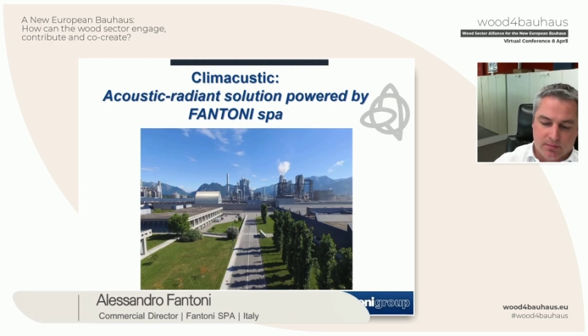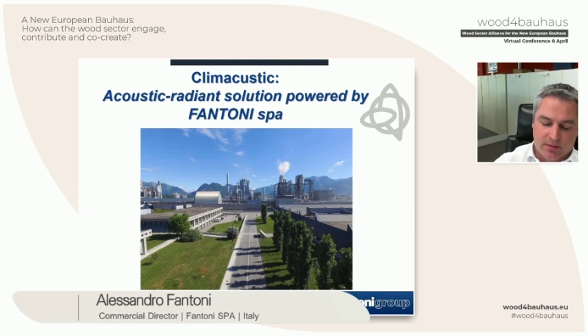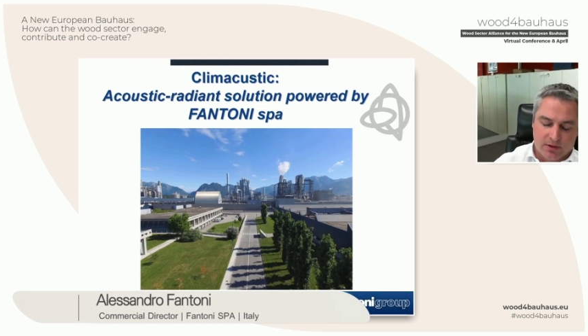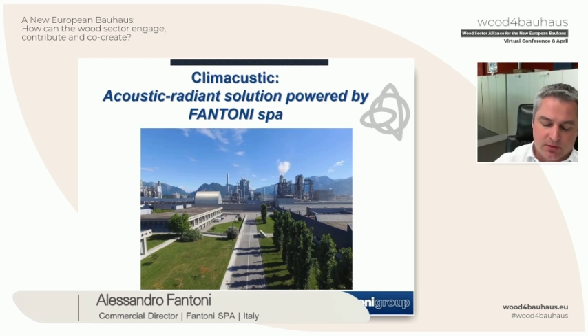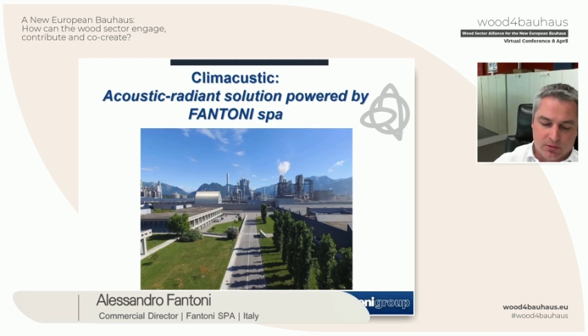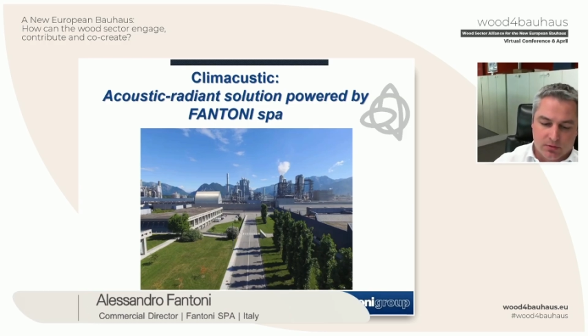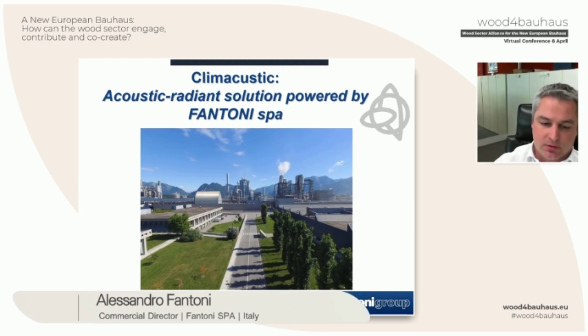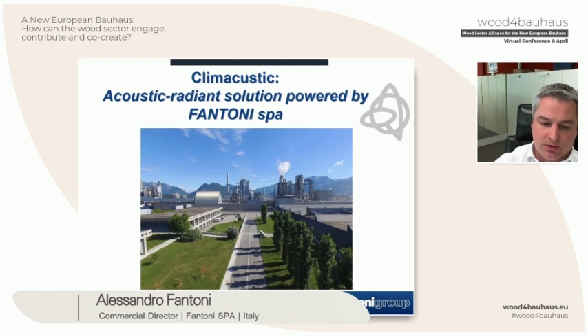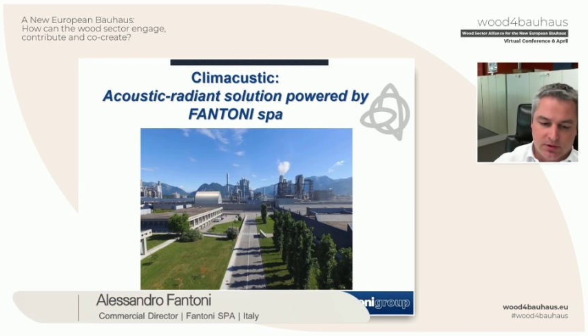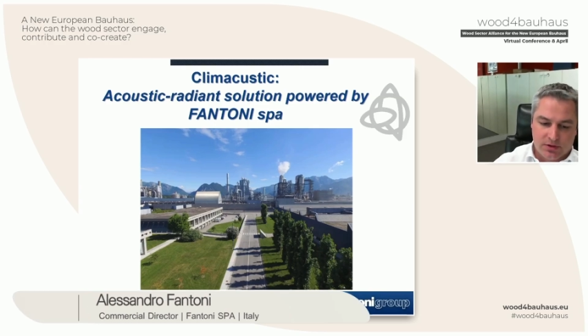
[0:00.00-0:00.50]
me
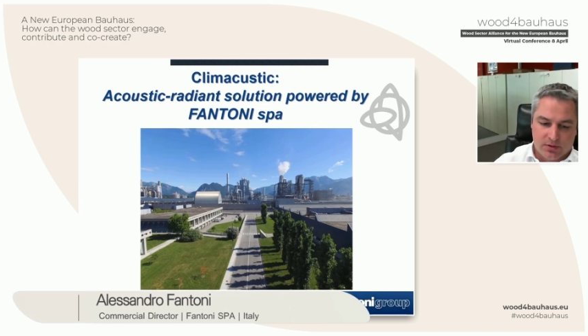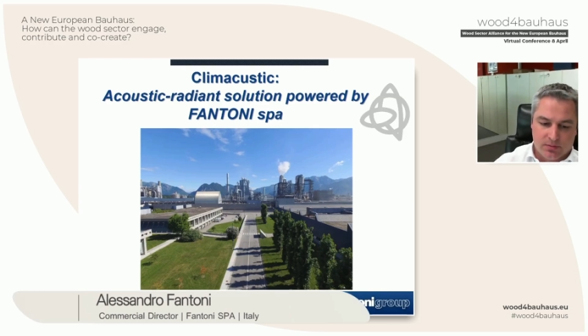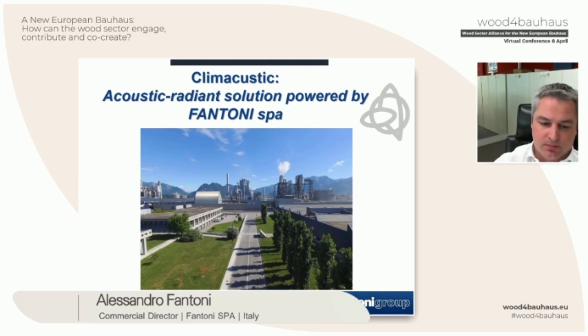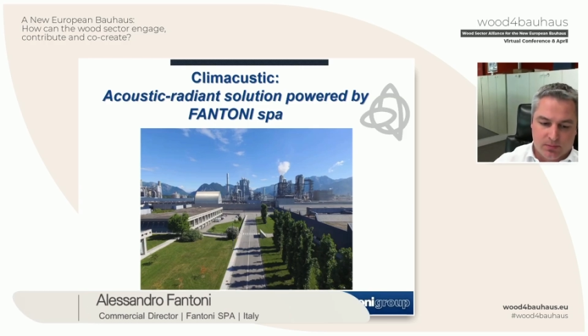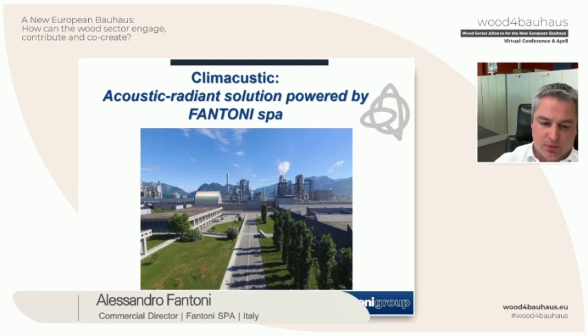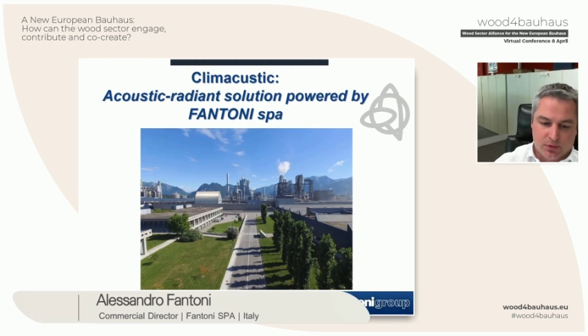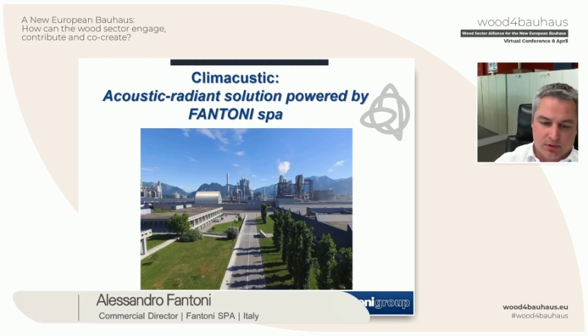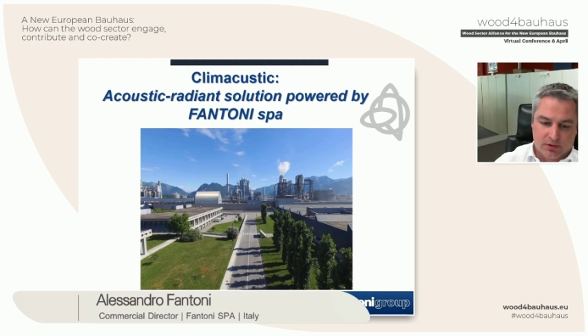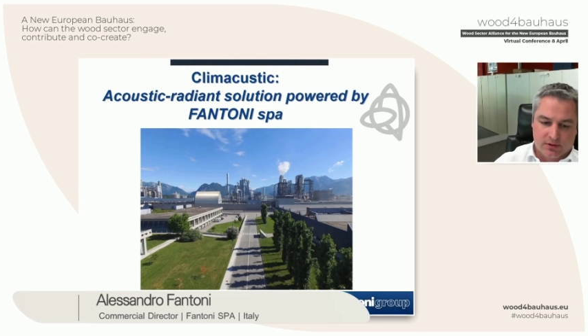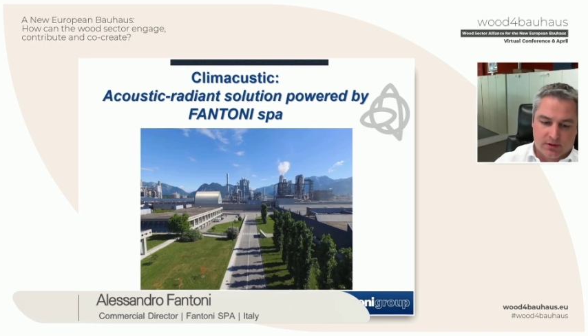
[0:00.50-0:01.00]
to this
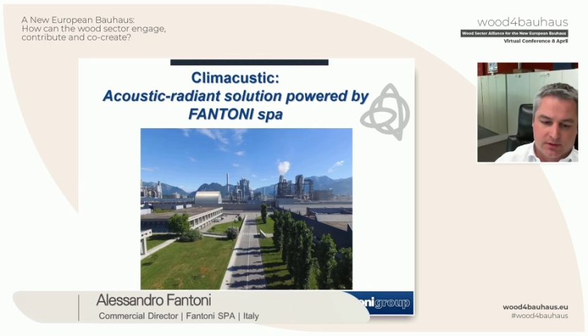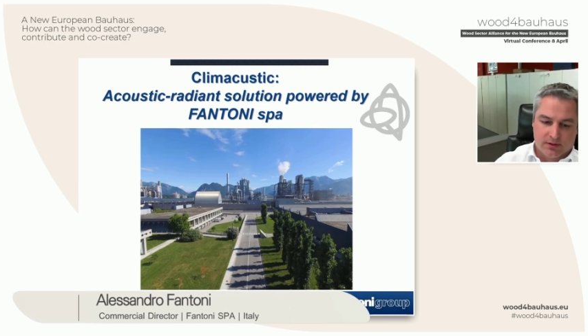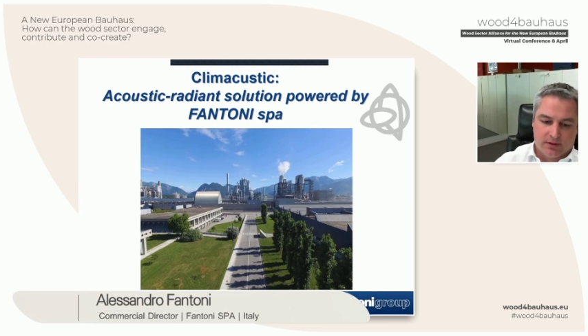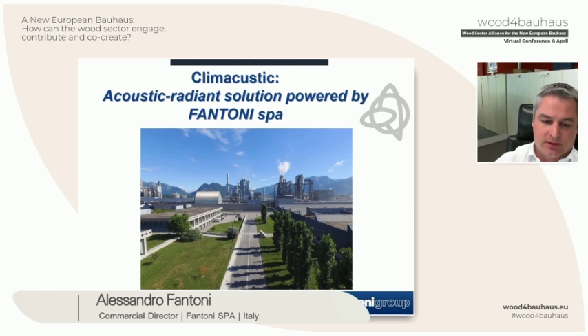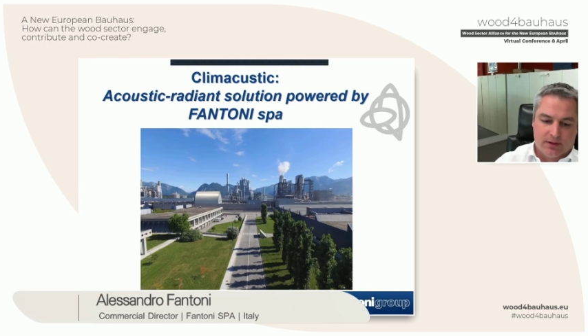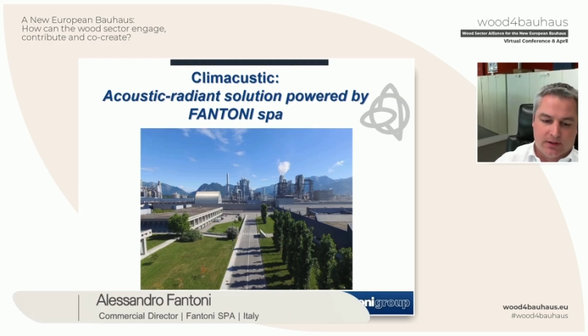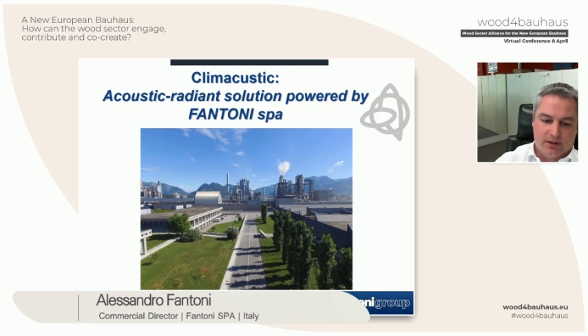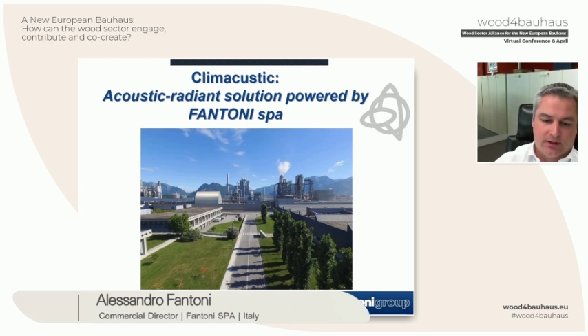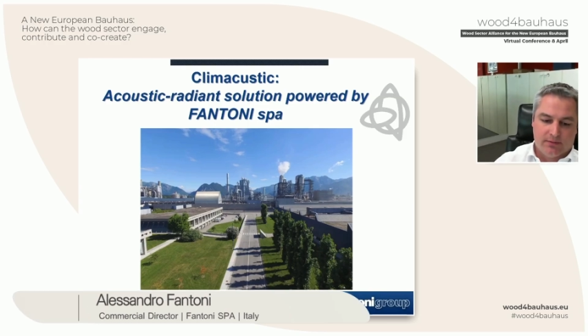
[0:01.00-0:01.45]
important